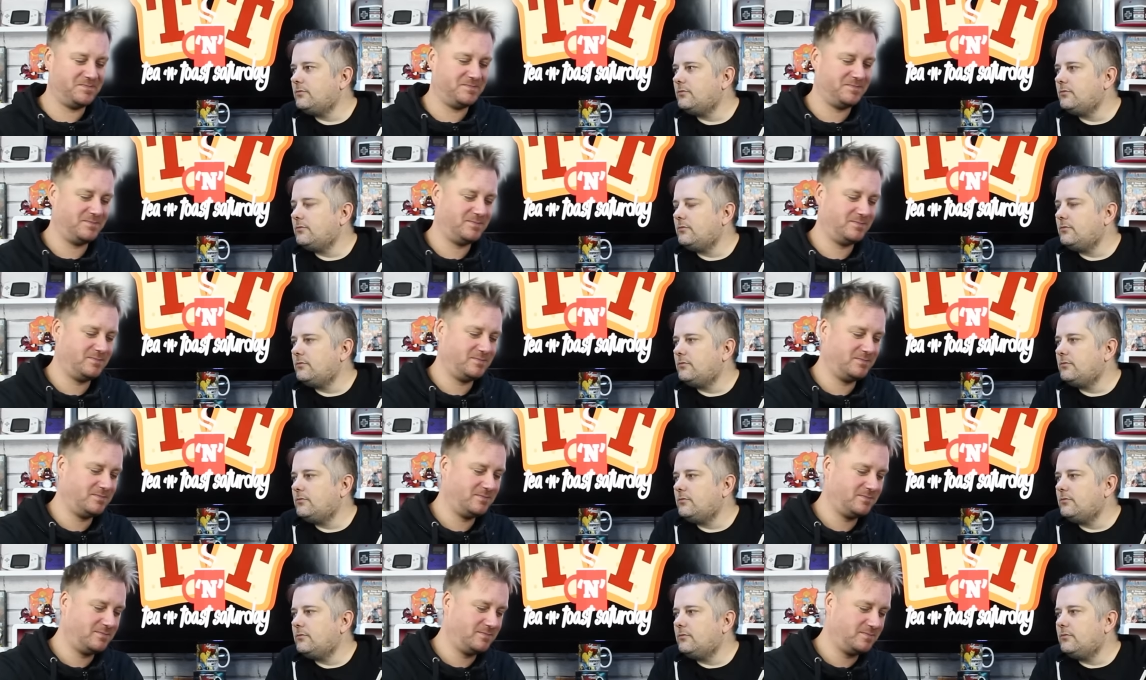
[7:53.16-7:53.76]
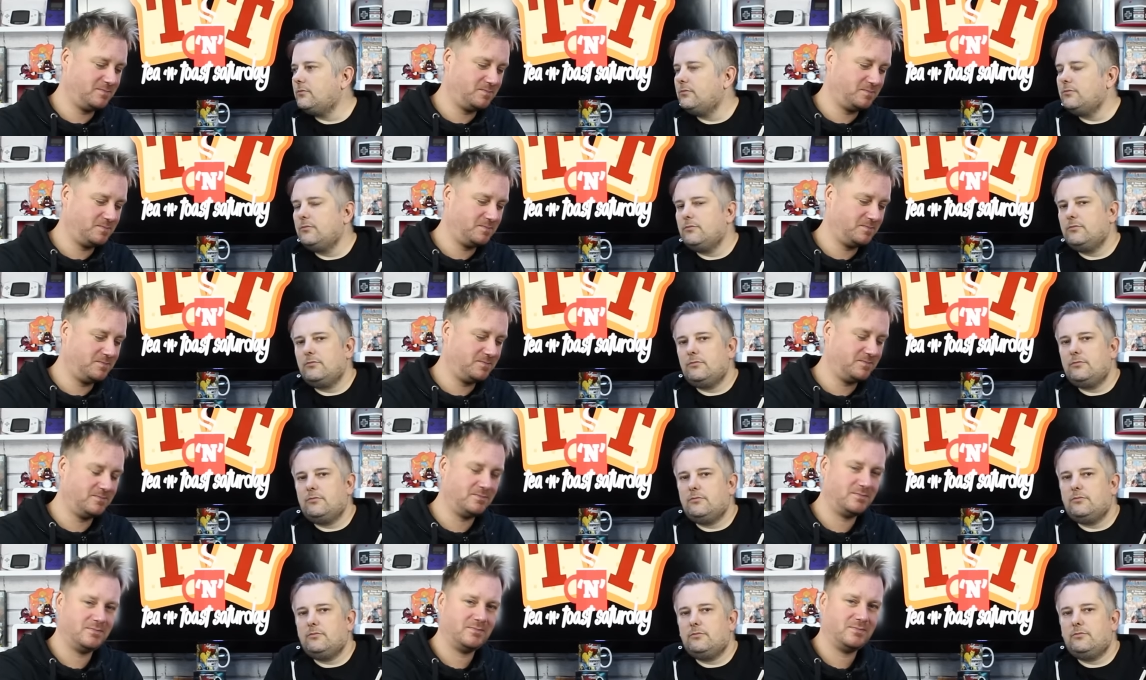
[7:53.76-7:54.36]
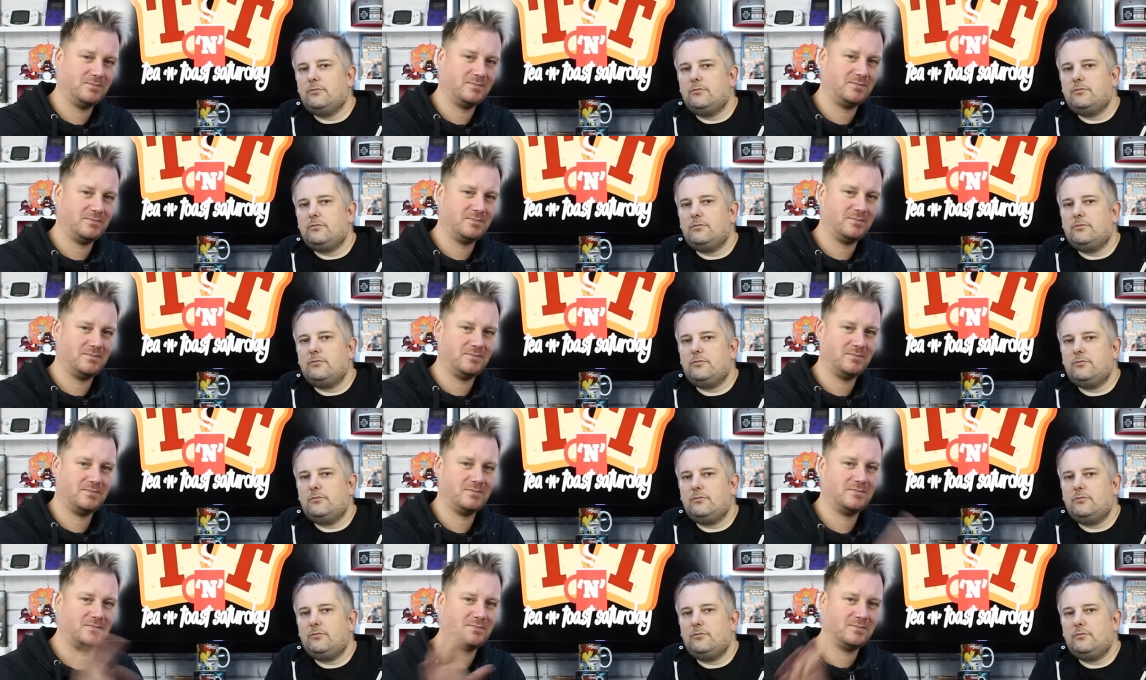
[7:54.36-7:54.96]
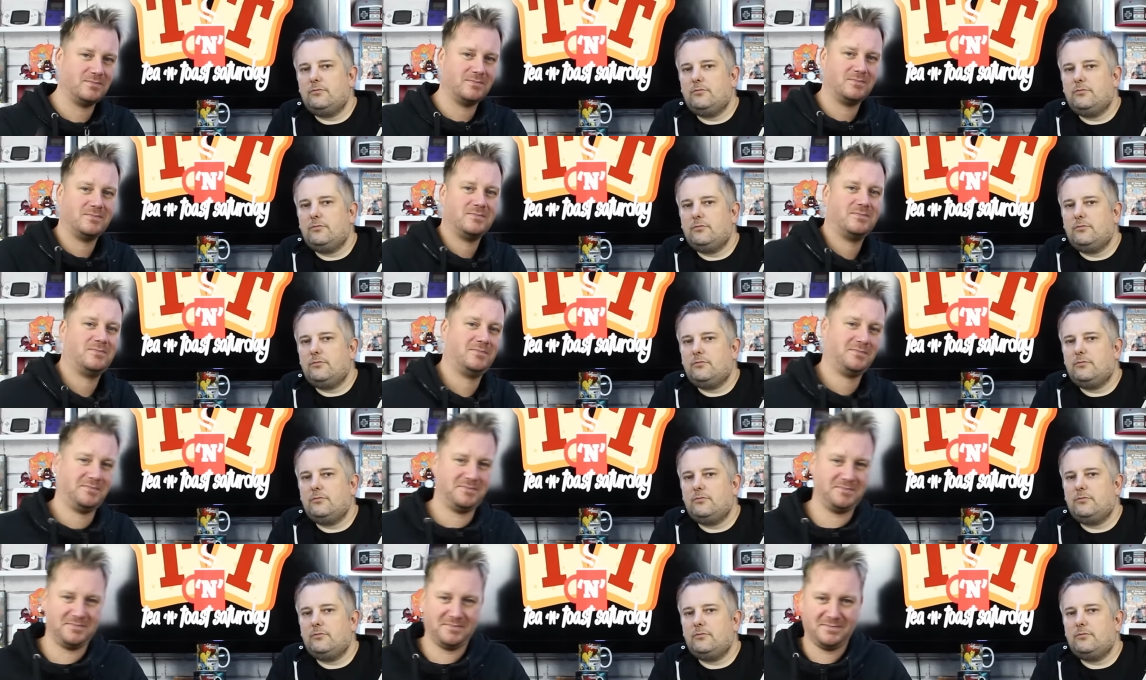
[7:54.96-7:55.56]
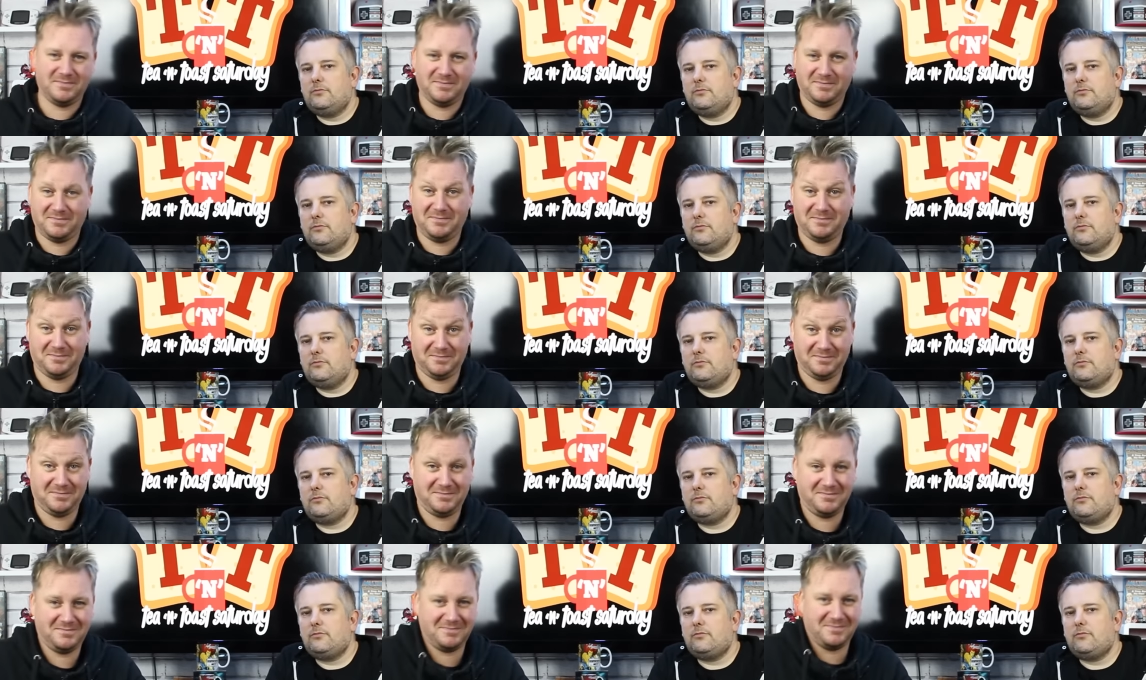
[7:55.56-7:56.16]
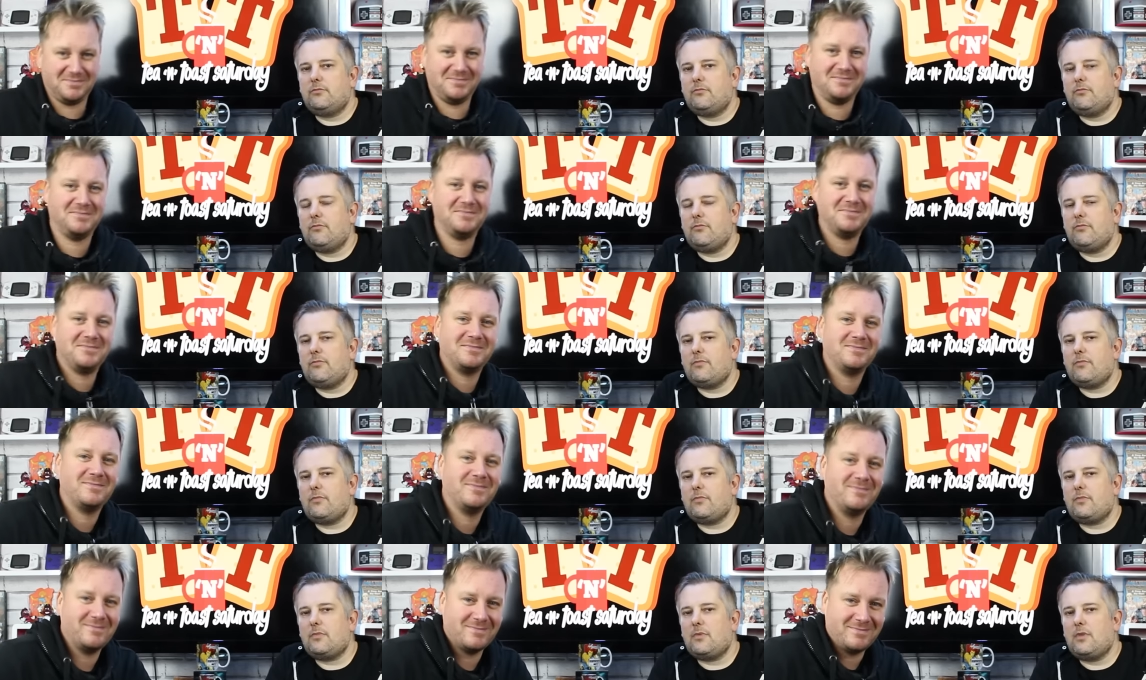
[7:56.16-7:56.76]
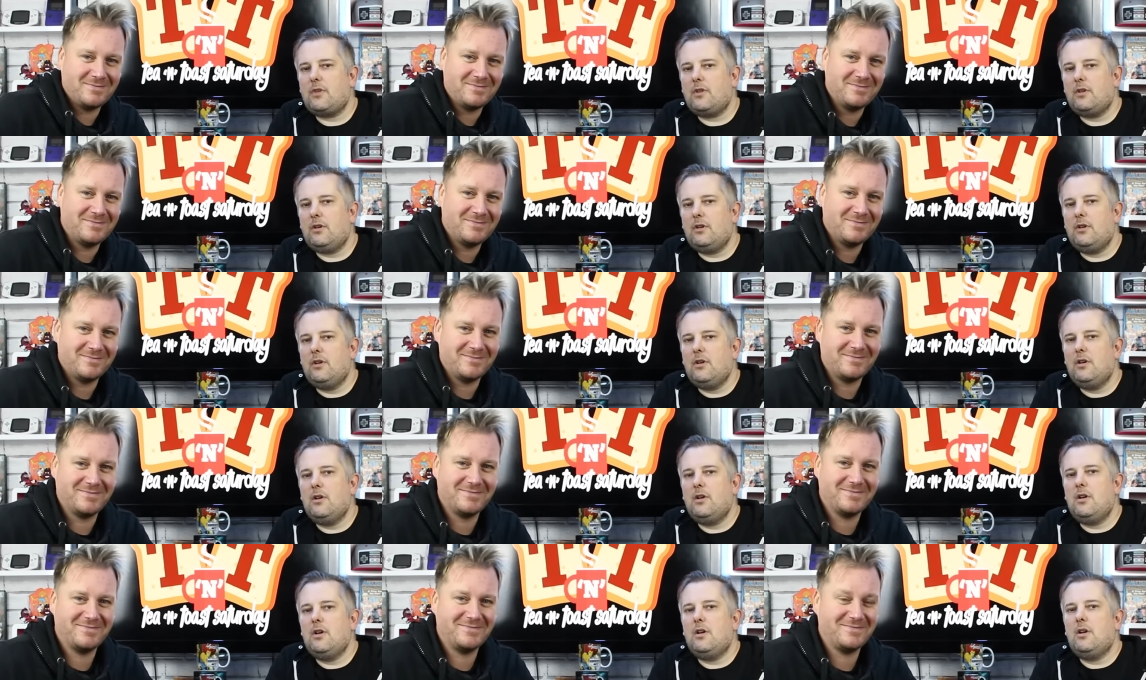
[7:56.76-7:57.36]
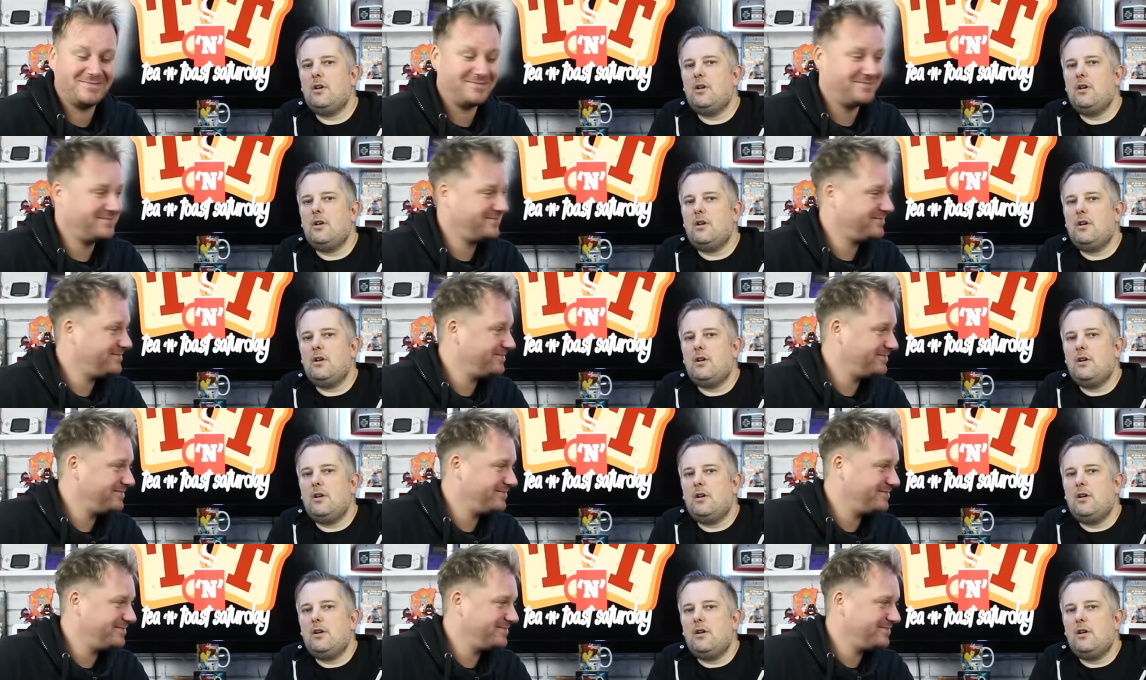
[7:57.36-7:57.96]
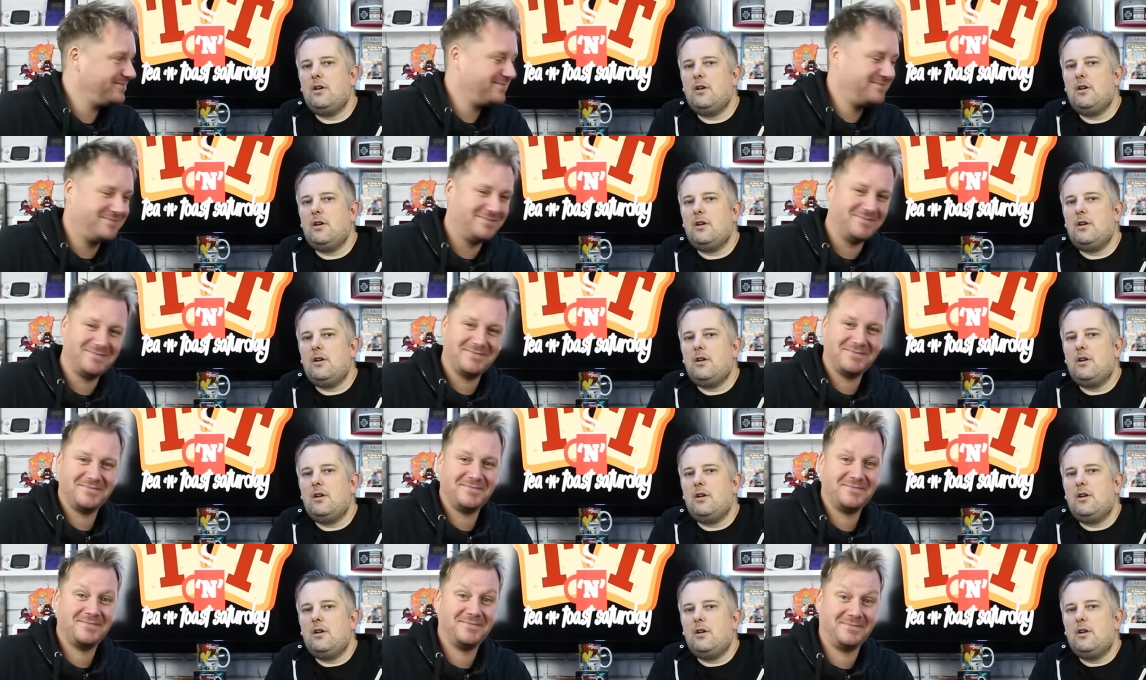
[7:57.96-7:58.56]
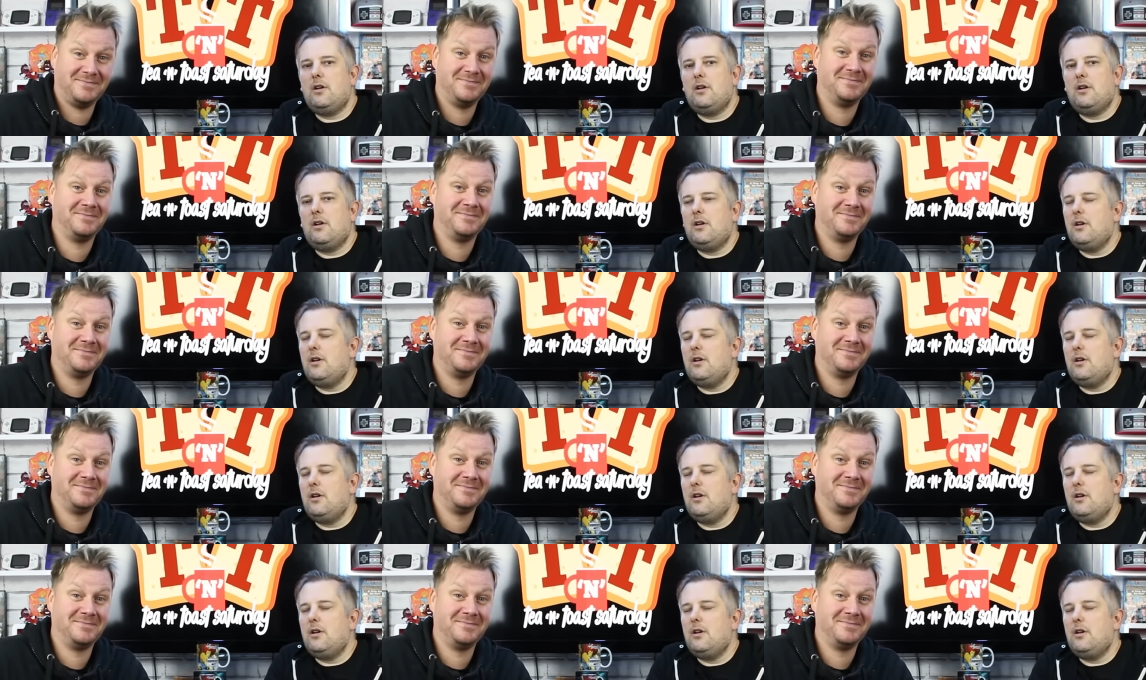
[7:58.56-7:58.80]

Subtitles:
No one is speaking in this clip.